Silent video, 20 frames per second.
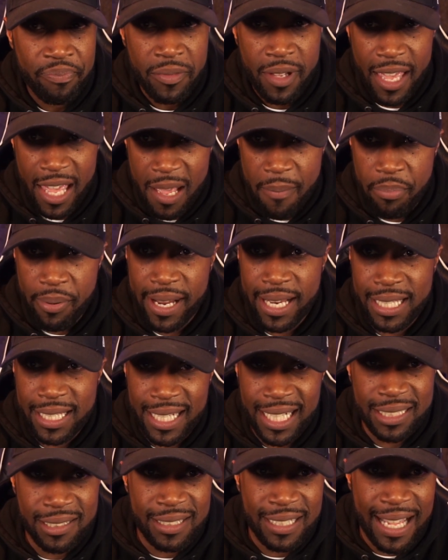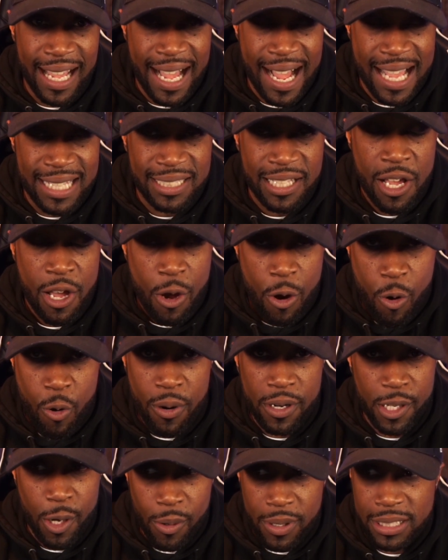and bring in other guys who are
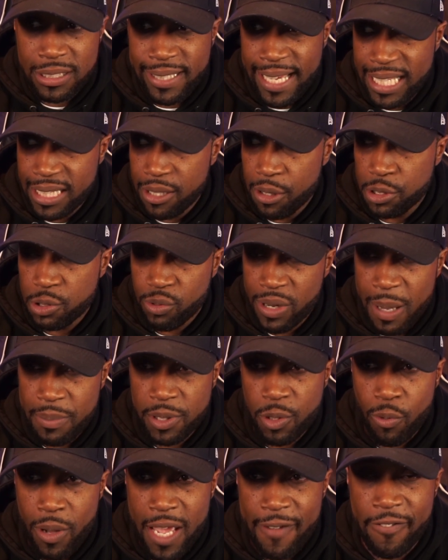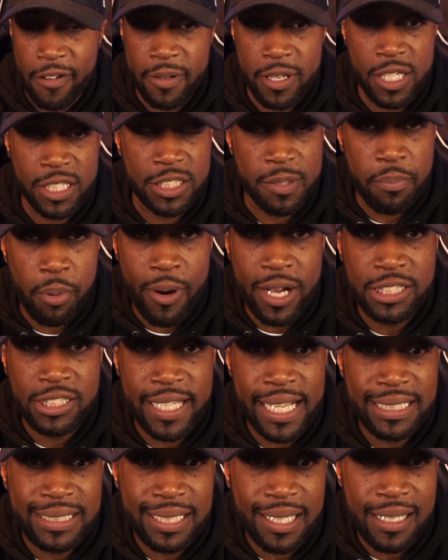going to take those reps away from you. It's your boy,
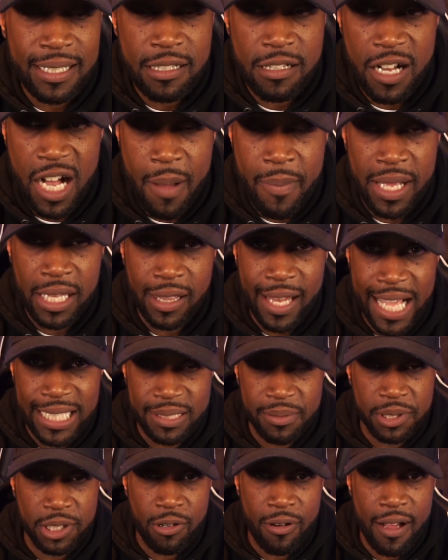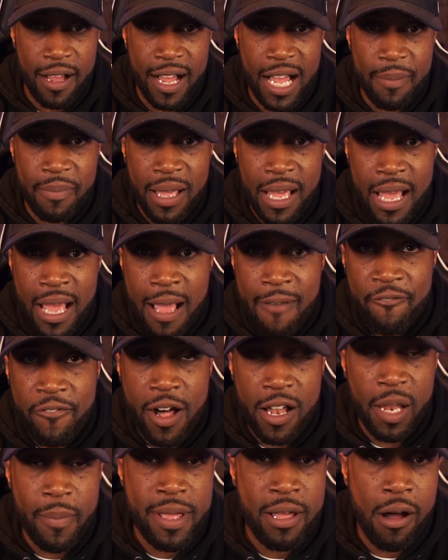J-Tuck. Comment, like, subscribe.
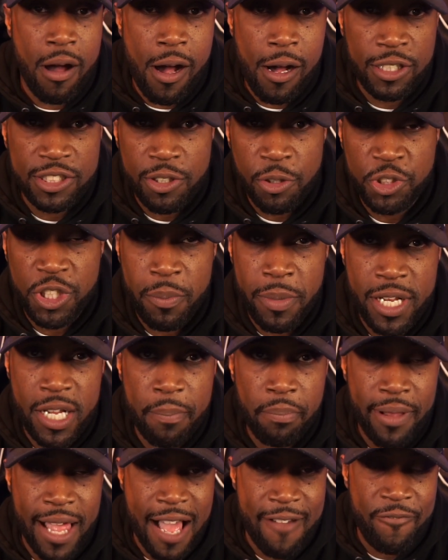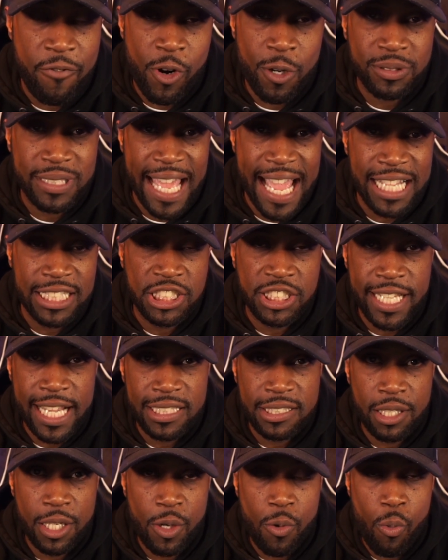Follow me on all social media platforms at
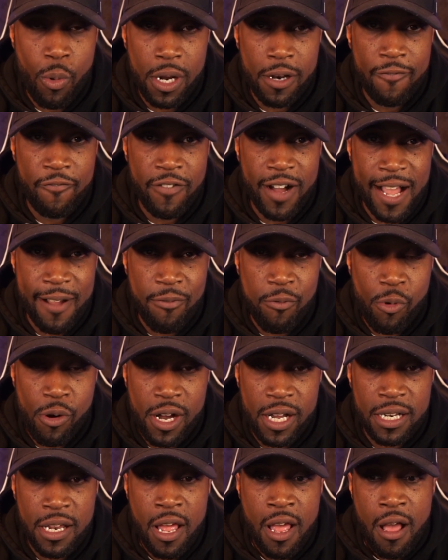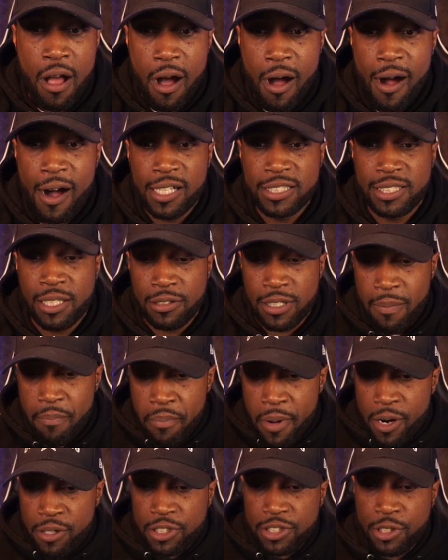JTuck151. Also, the
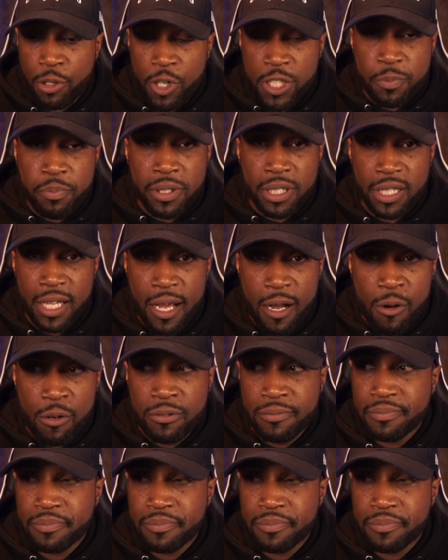merch store is below.